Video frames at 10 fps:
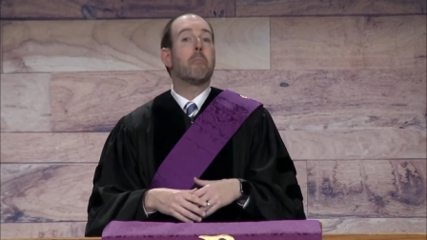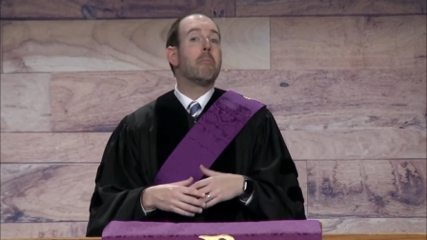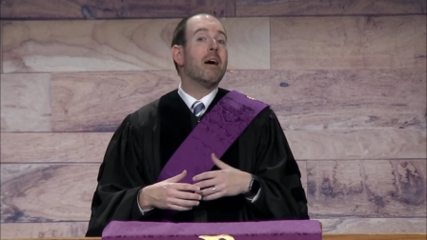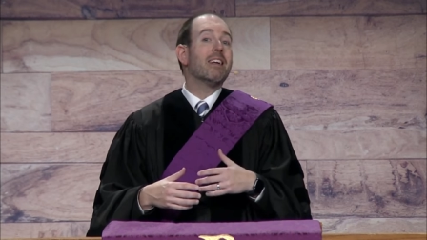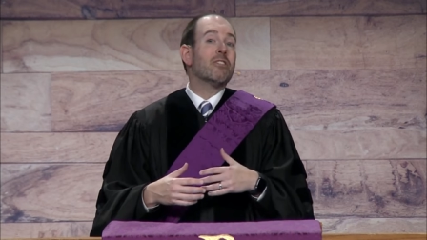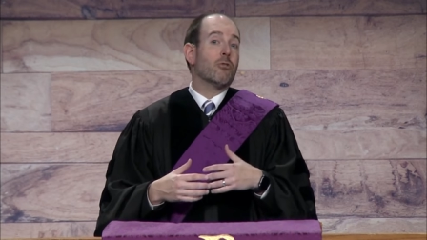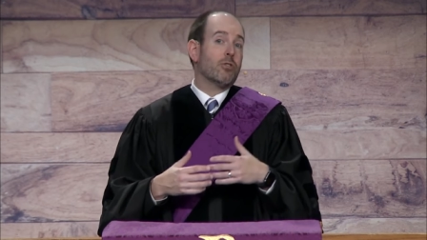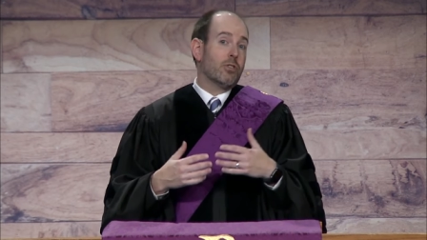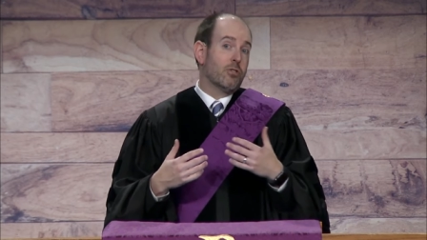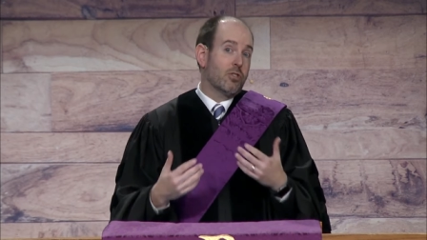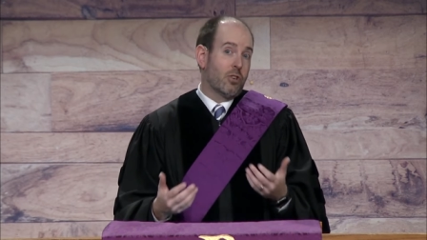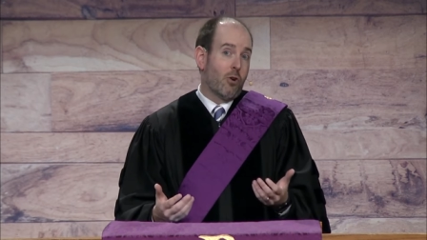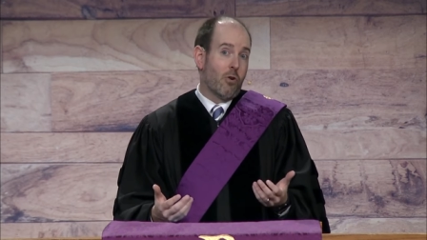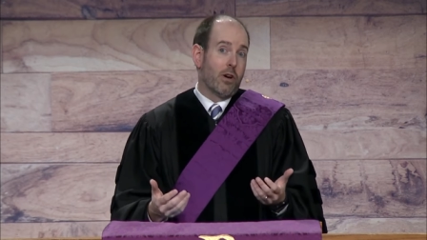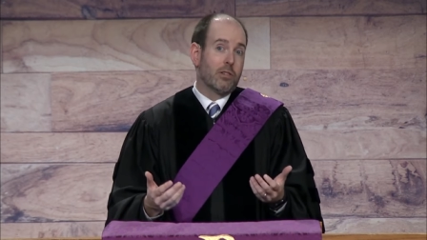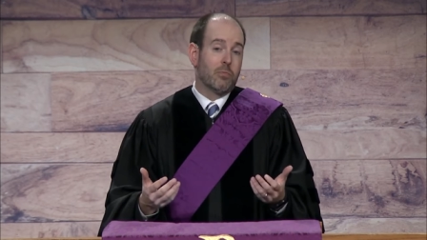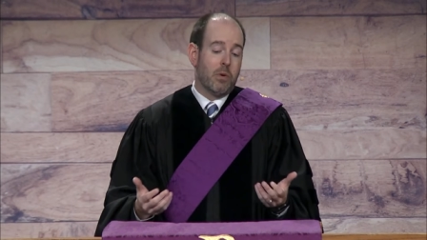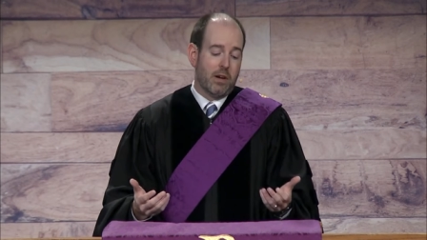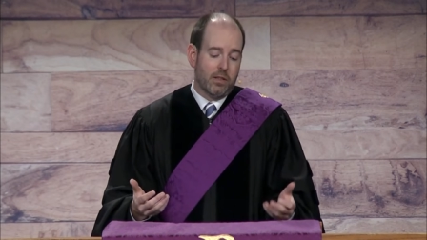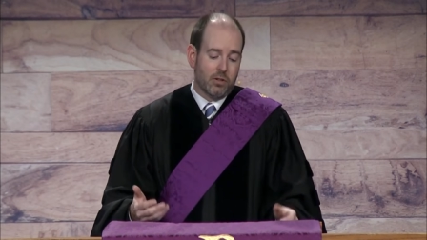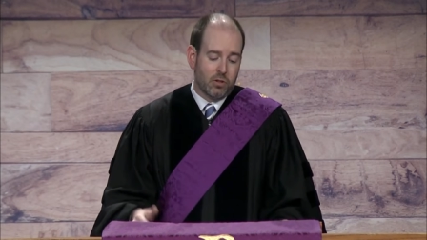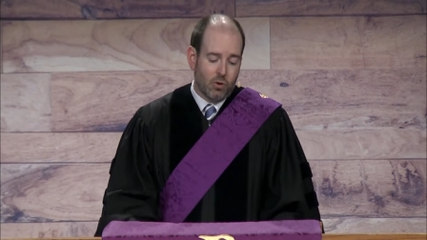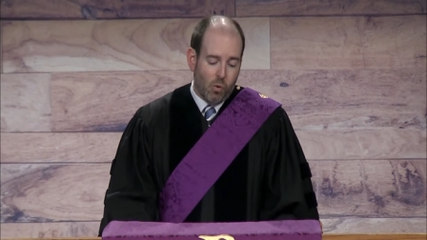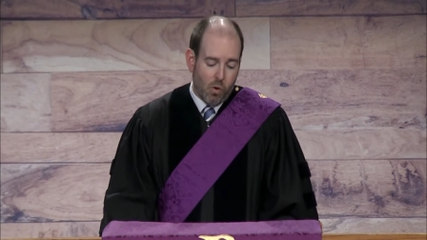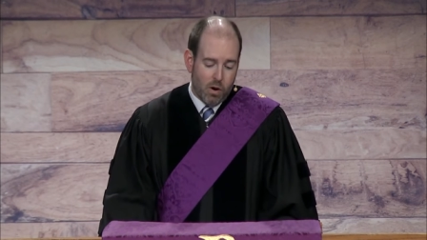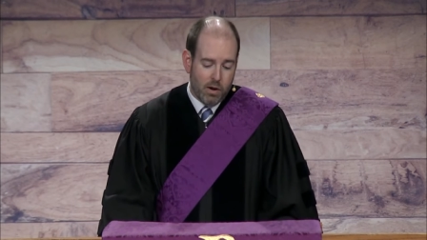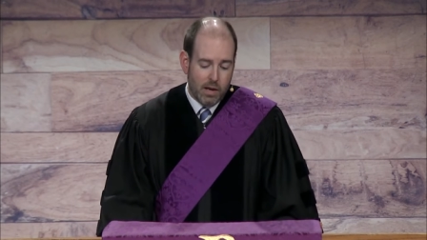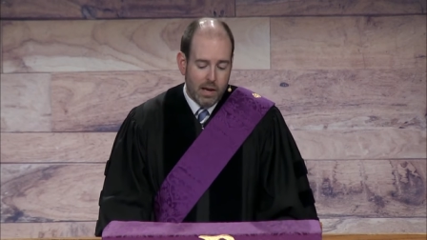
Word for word: bet you're discouraged by this score.